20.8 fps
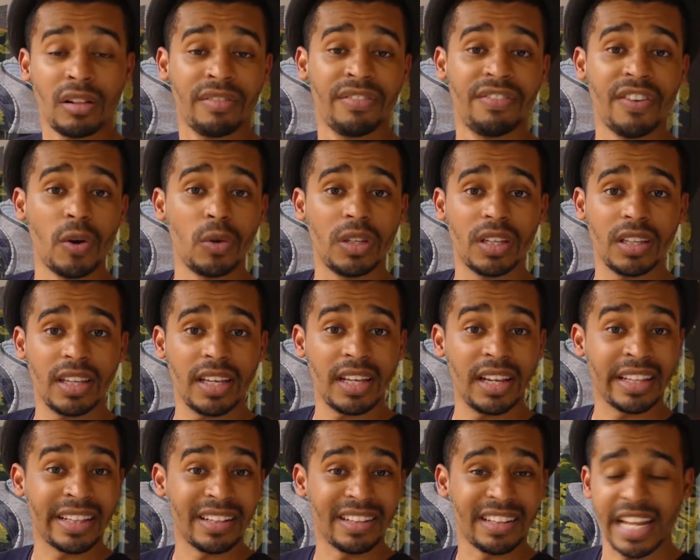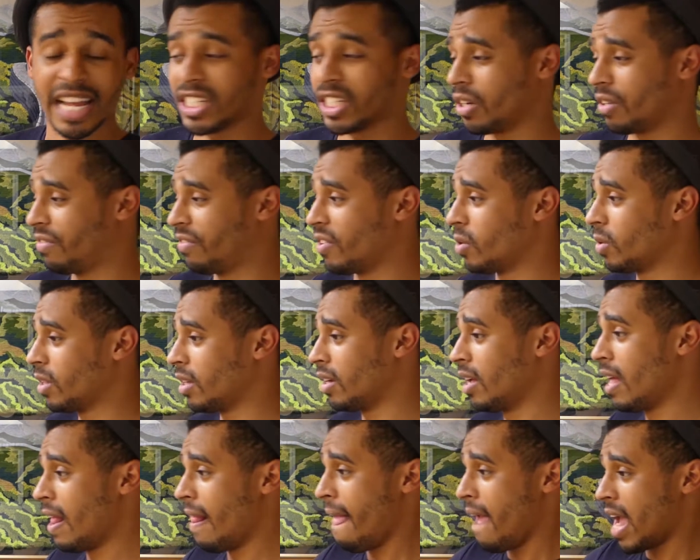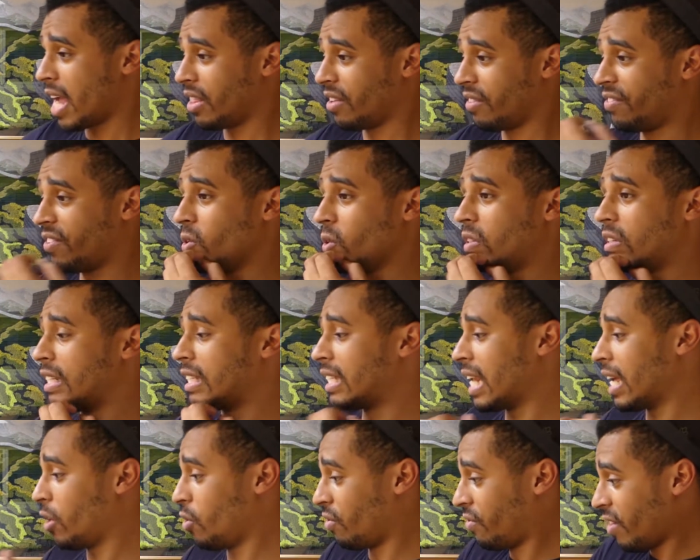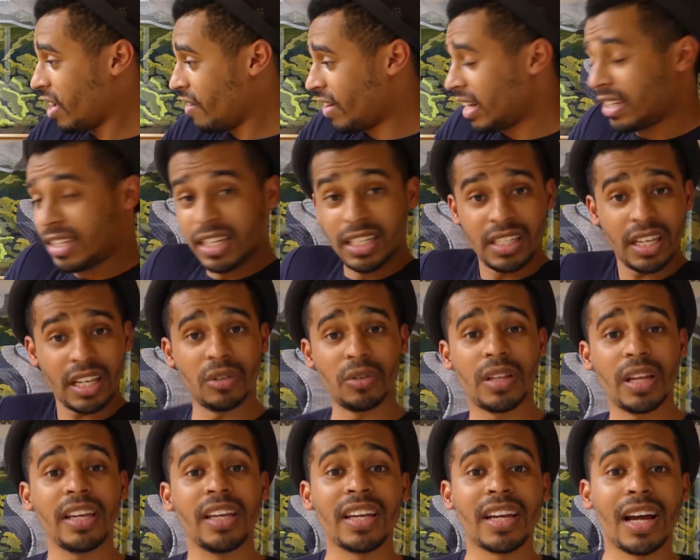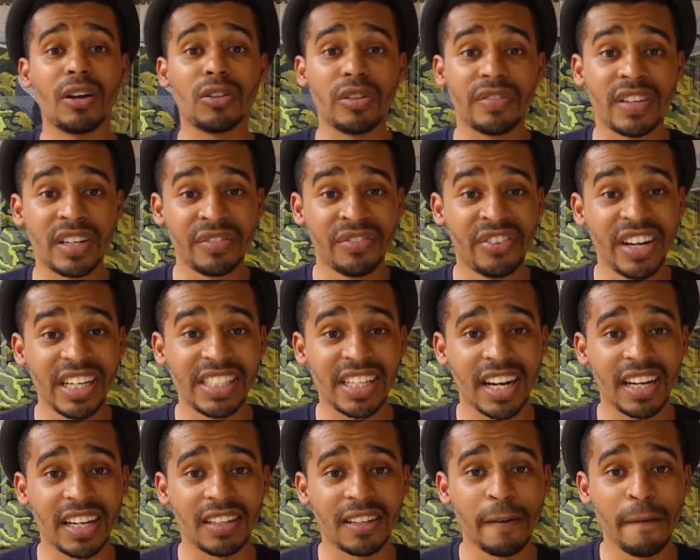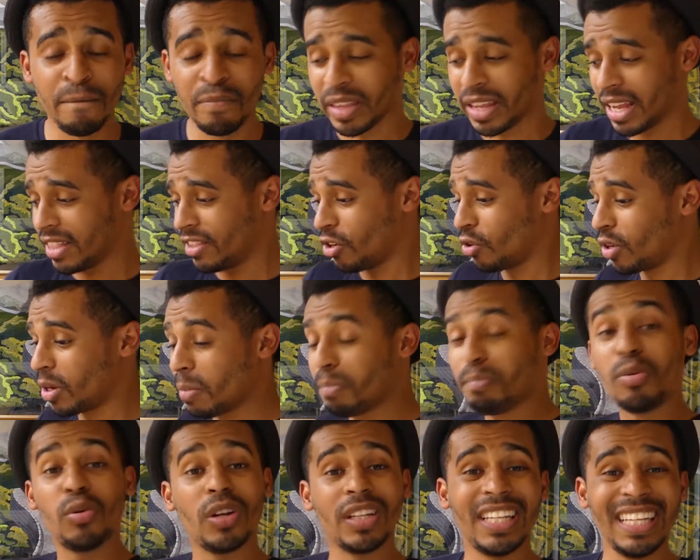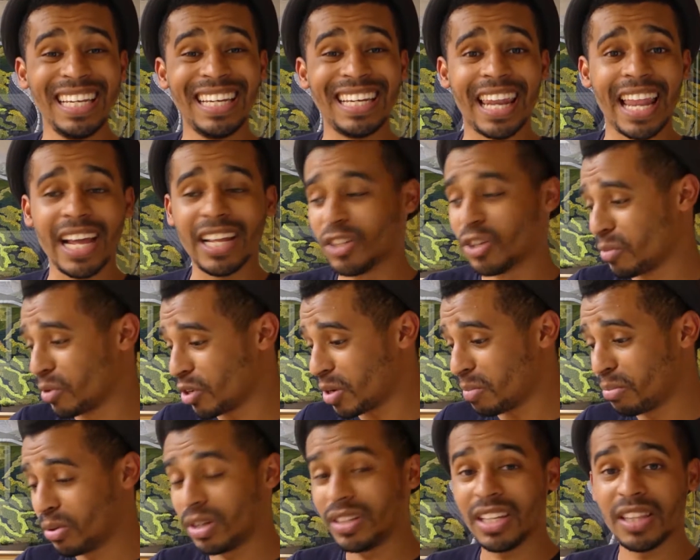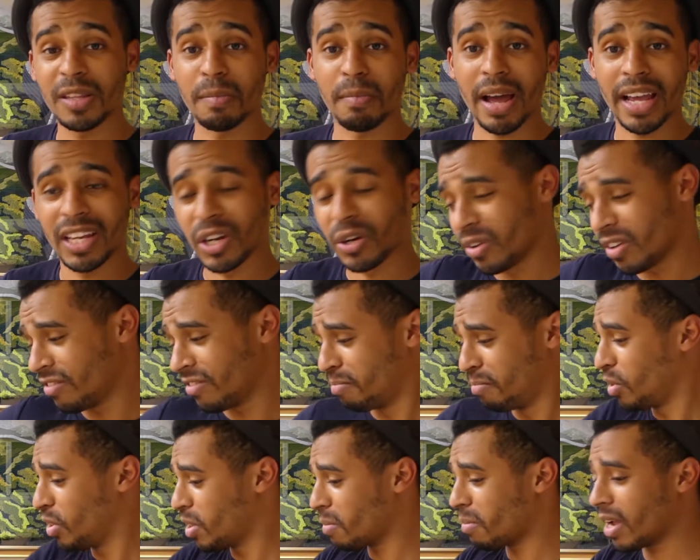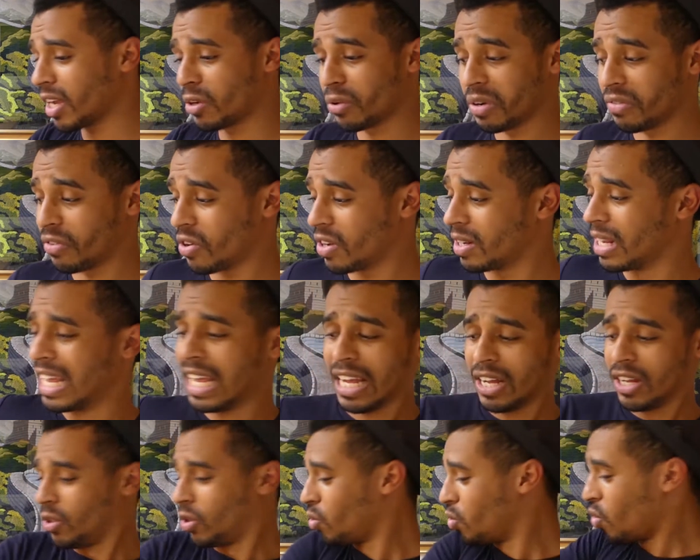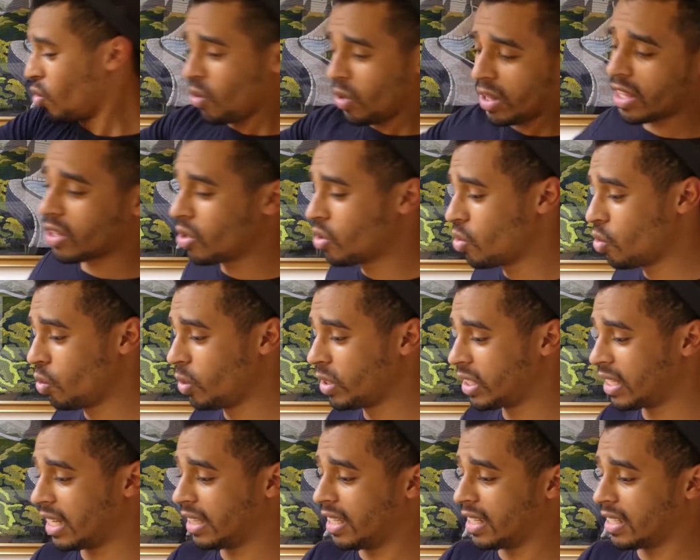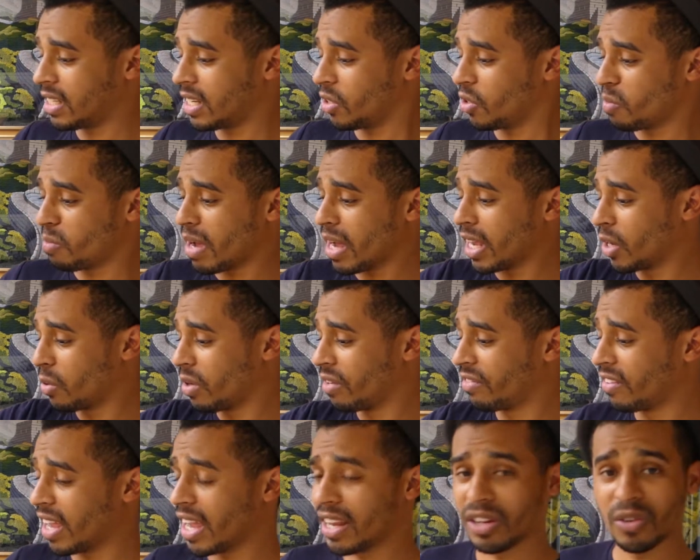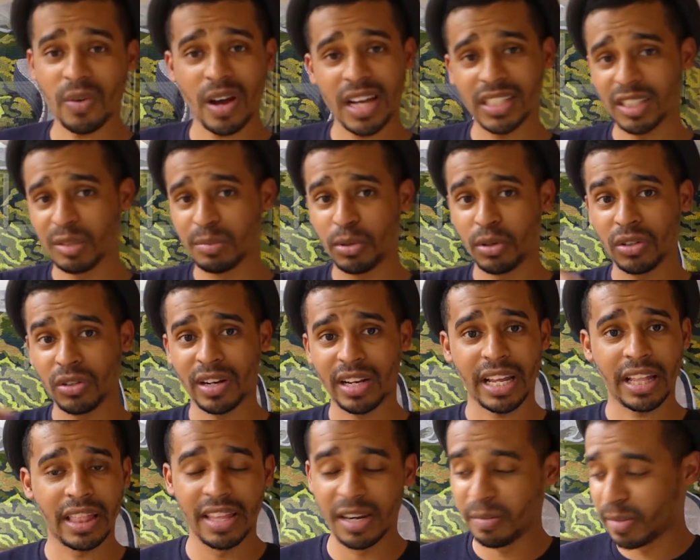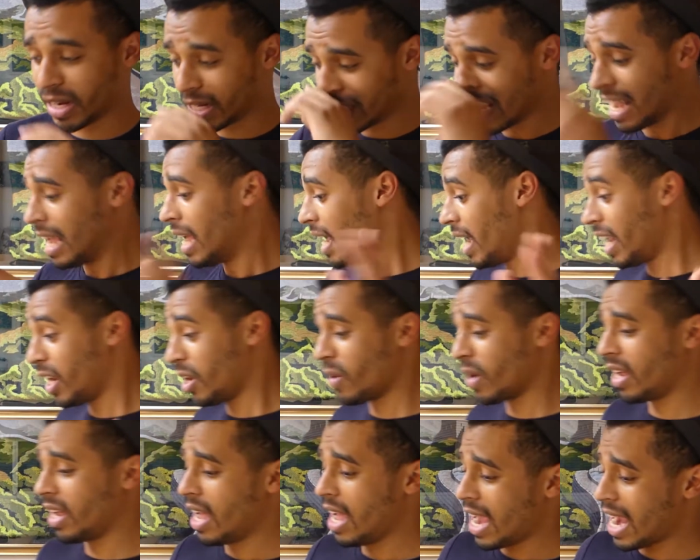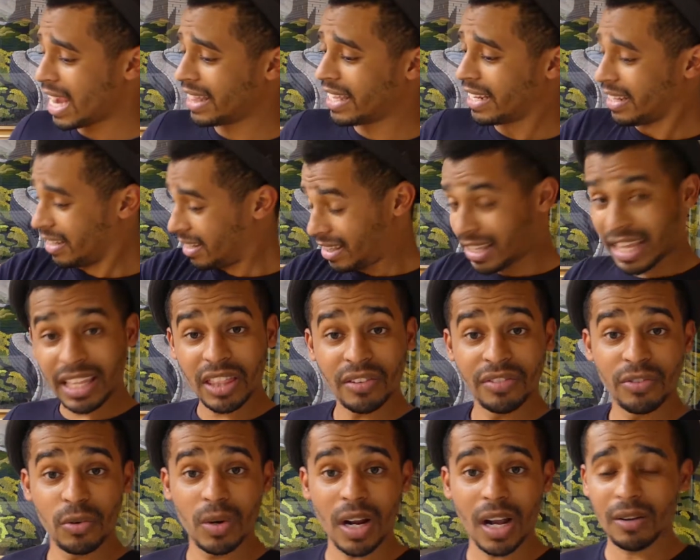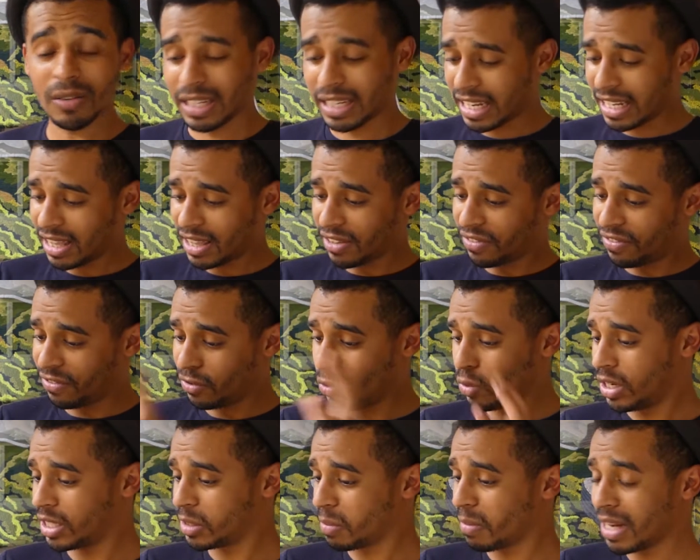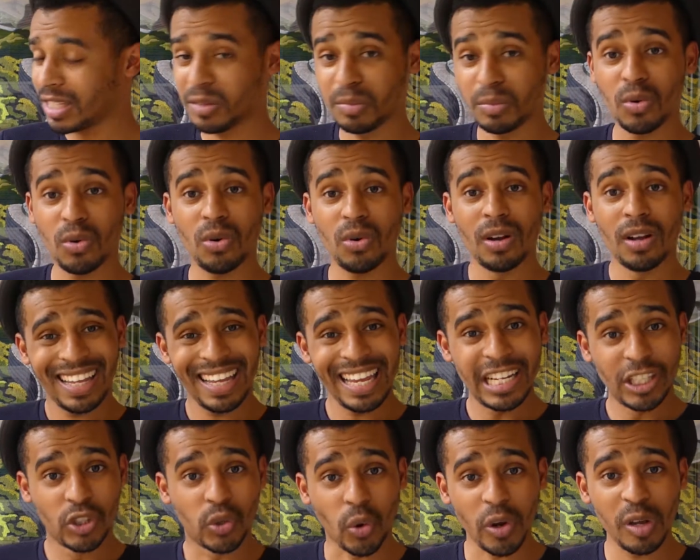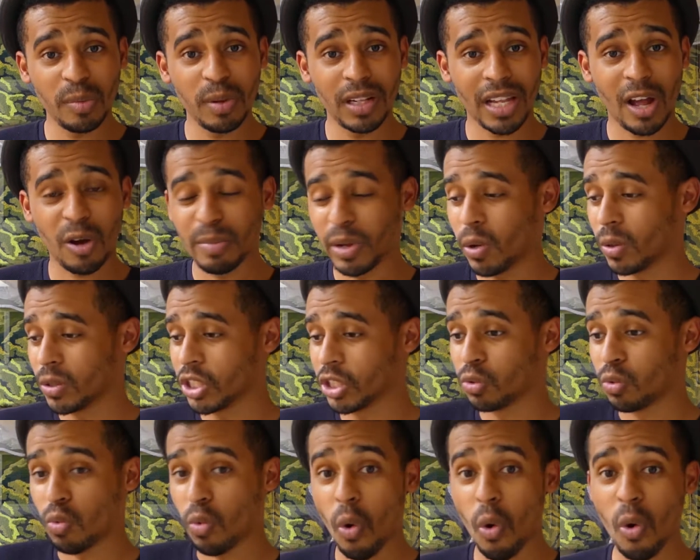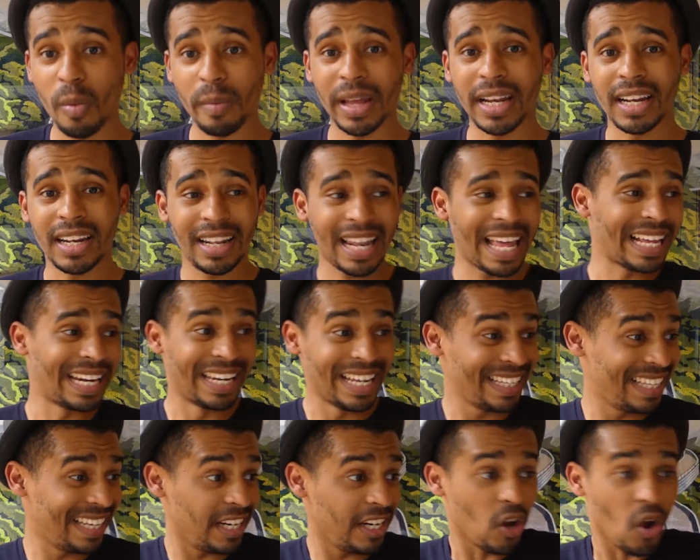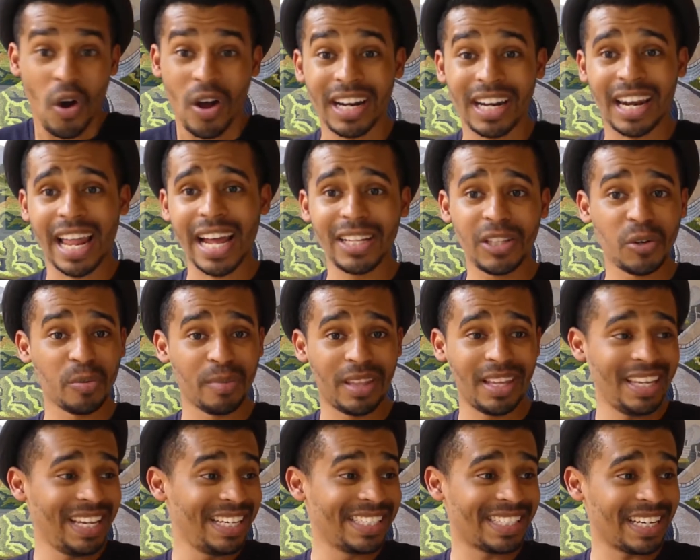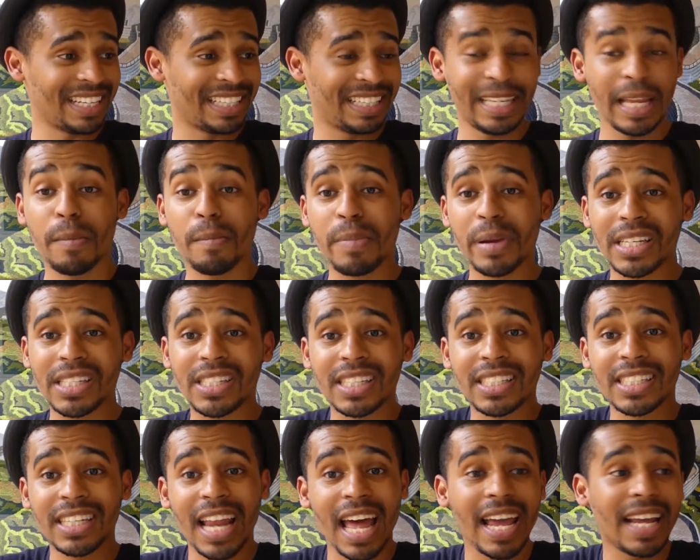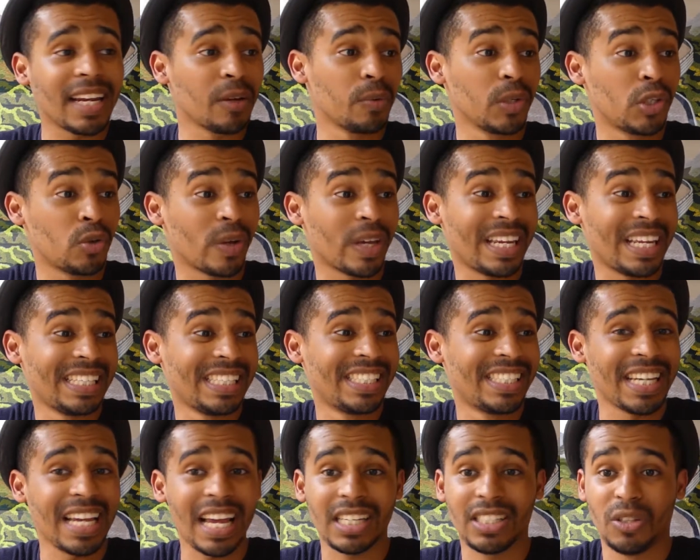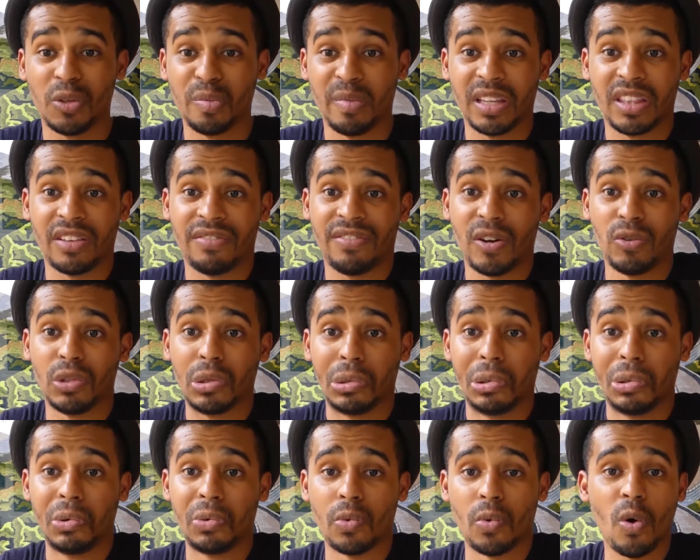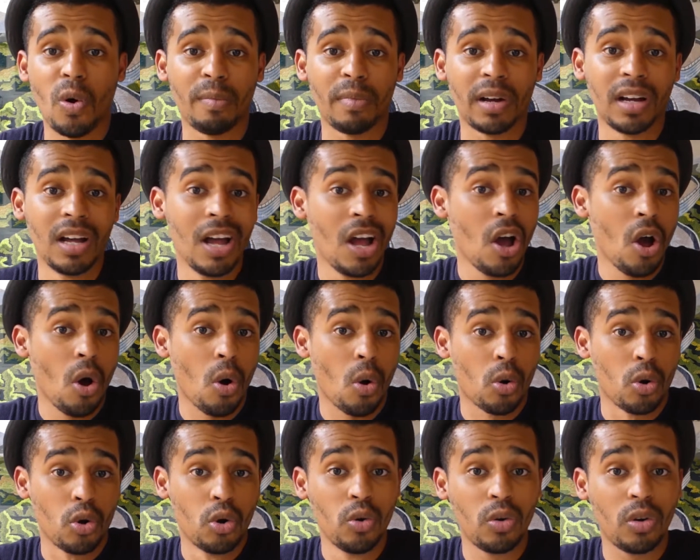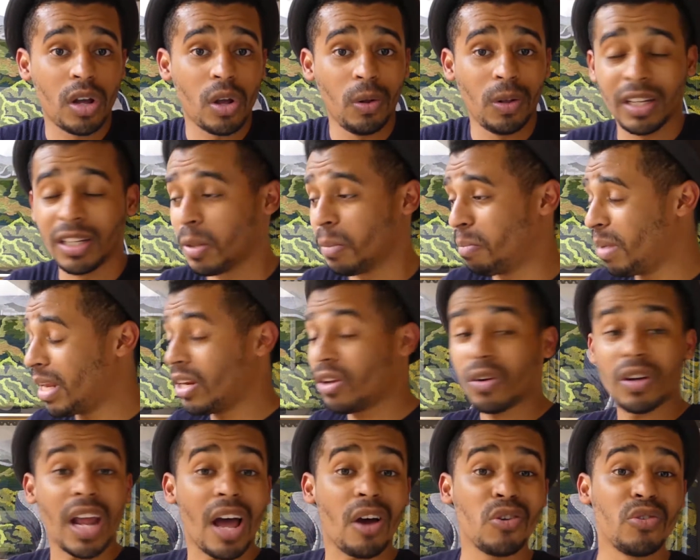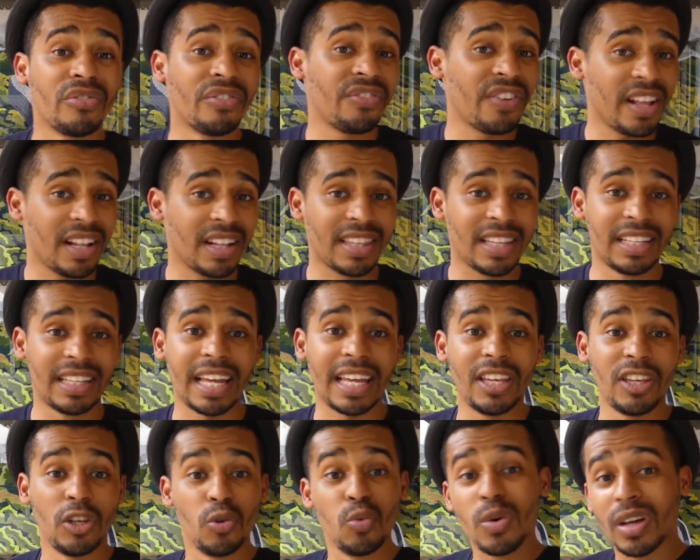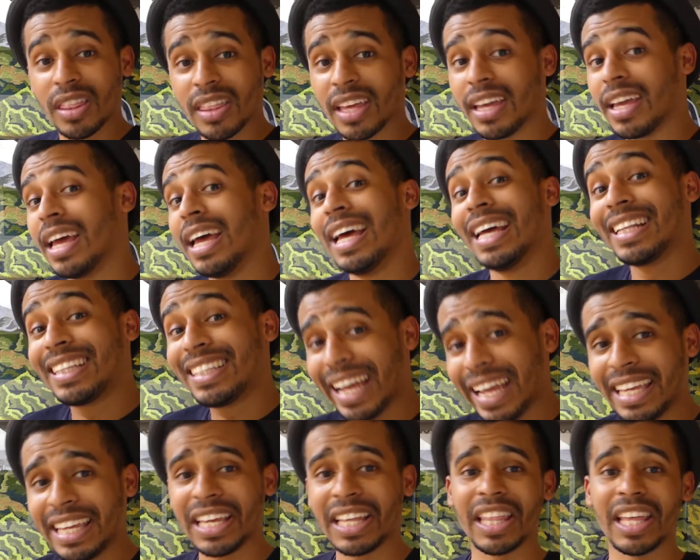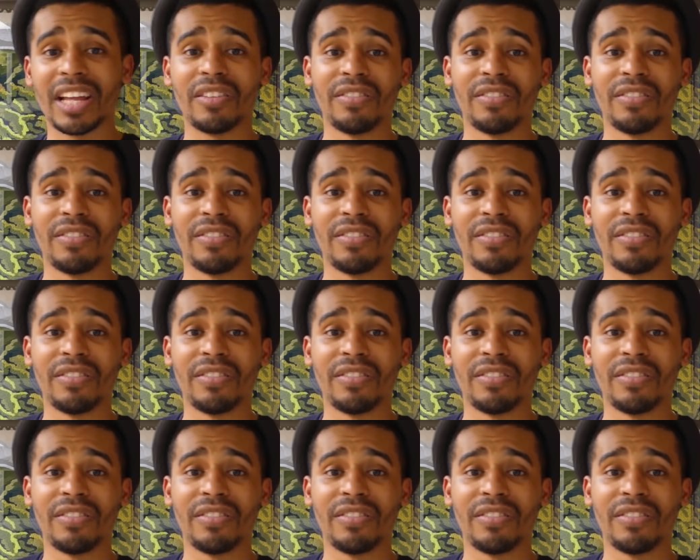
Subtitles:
photo there, a little natural photo. And the photo is like your favorite dish that you're taking out of the refrigerator. And then you're going to put it in Lightroom, you're going to put it in the microwave, put the microwave on, do all the cool settings that your microwave can do. I just put it on like 3 minutes. Anyway, and then take the food out again. The food is much more enjoyable now because it's warm. And like literally on Lightroom there is a temperature slider which you can adjust to make the photo look warmer or look colder depending on how you felt the day you were there taking that